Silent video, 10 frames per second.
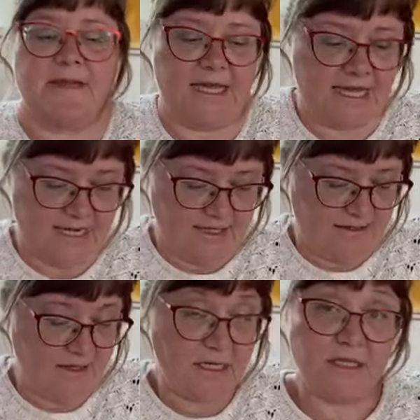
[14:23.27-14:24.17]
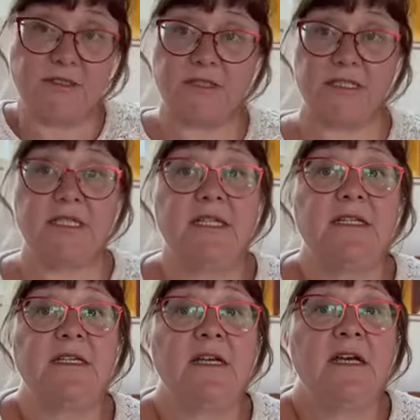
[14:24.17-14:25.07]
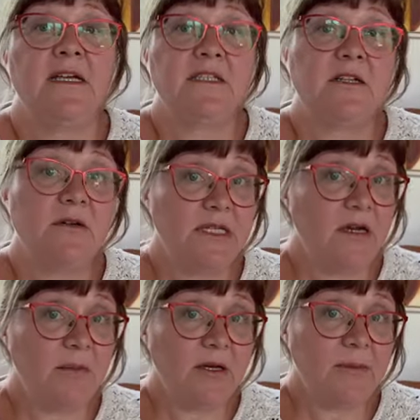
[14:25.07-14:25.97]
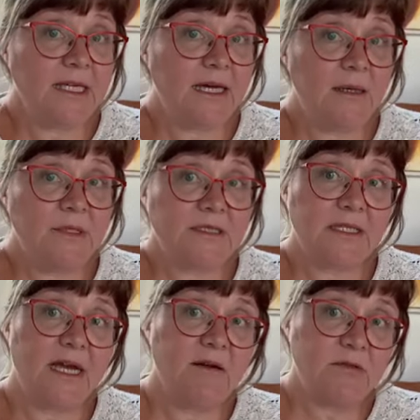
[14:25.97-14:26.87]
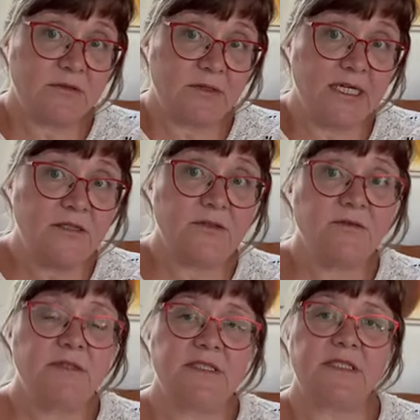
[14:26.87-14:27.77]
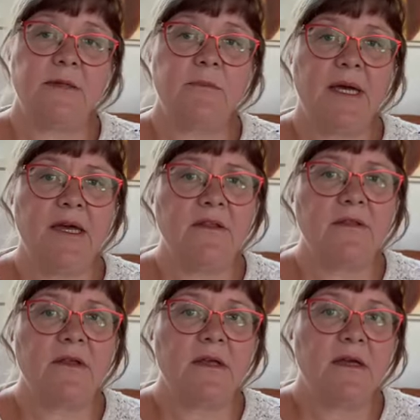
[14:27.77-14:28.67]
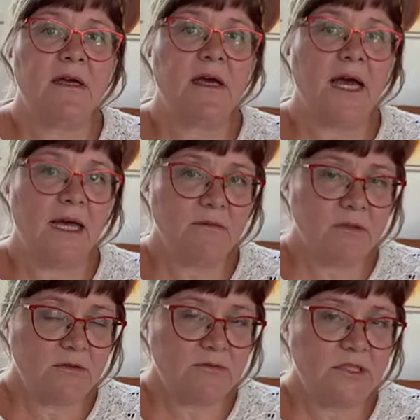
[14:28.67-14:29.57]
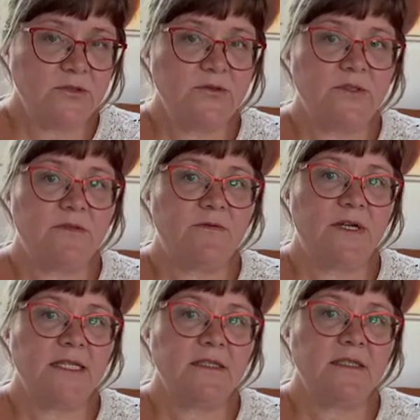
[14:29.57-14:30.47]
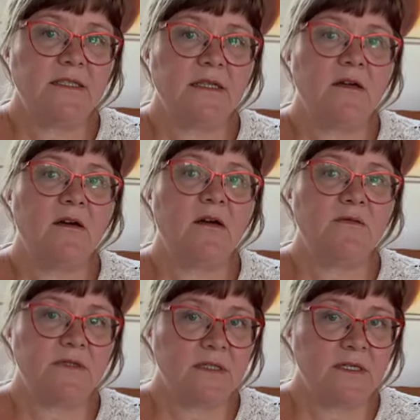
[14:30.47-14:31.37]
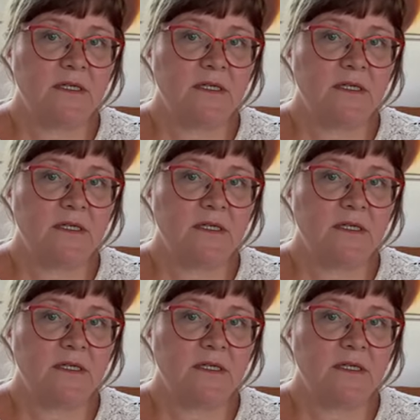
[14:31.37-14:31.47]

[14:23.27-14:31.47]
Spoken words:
And I think I succeeded. So in upcoming garments, I will try to do the same math. I will reduce the fraction of the